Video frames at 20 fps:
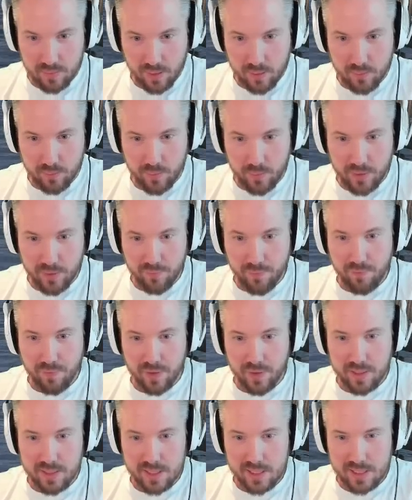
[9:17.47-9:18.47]
But where the
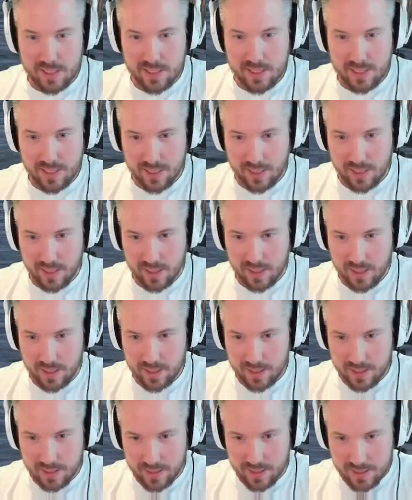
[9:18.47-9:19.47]
fuck is the Citadel? Like,
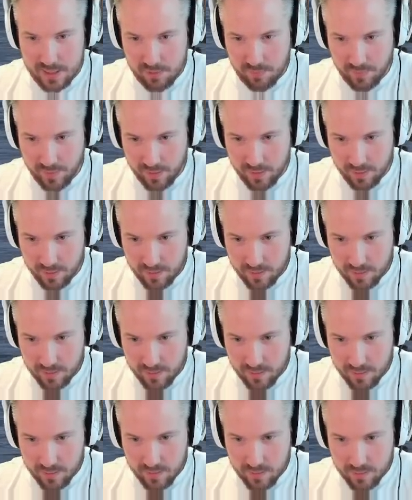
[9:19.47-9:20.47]
this thing?
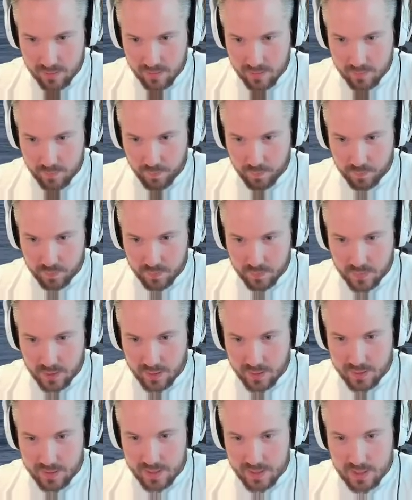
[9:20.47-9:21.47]

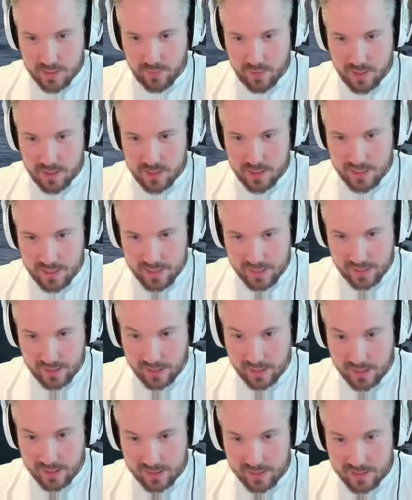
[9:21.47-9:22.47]
This thing is the
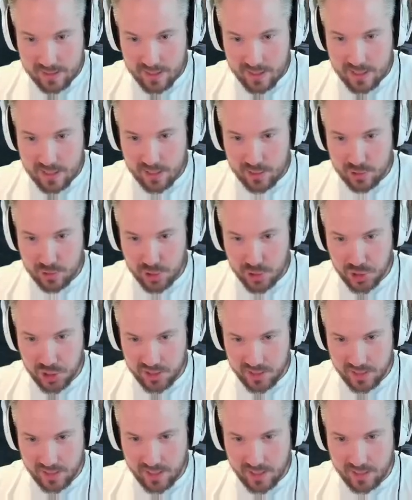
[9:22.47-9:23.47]
Citadel. This little
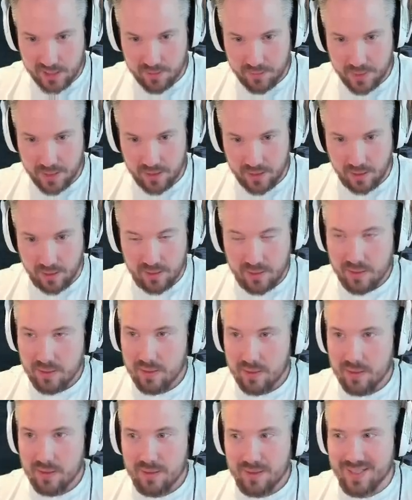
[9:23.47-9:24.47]
shtick in the middle.
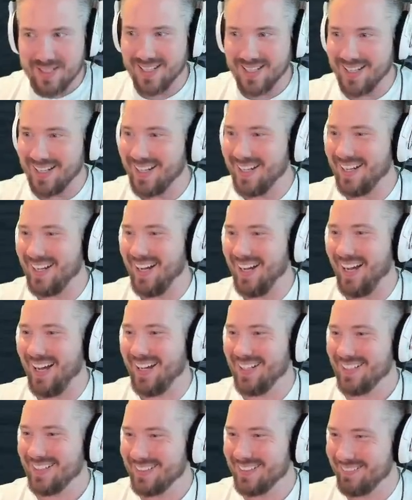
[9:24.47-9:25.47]

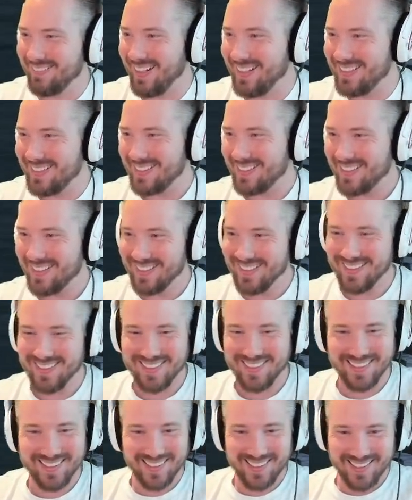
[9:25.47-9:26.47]
What?
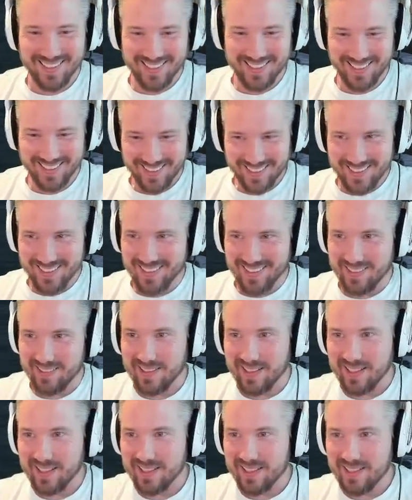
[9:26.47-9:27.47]

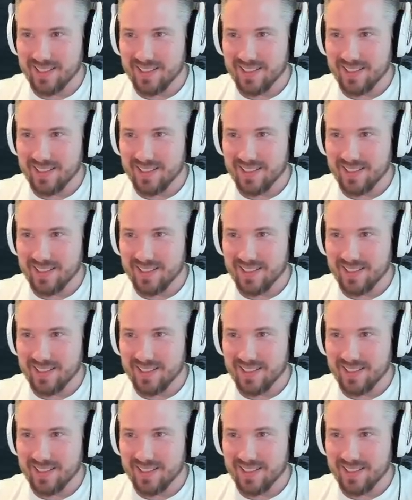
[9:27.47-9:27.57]
Okay.